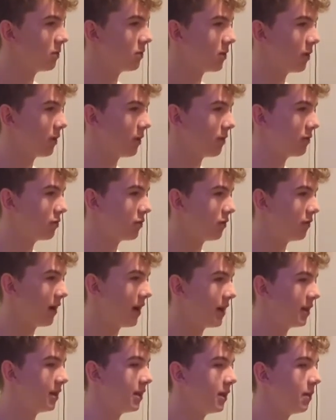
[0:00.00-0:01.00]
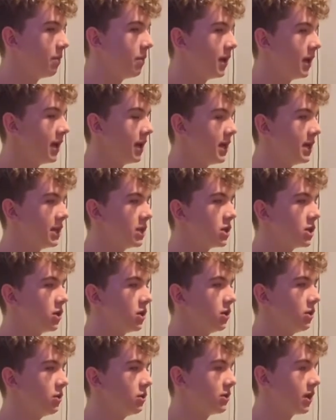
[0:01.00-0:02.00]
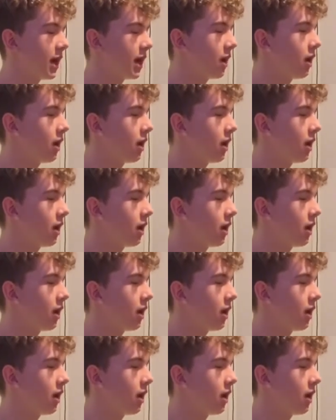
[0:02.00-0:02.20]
so I've sort of had the ability to say,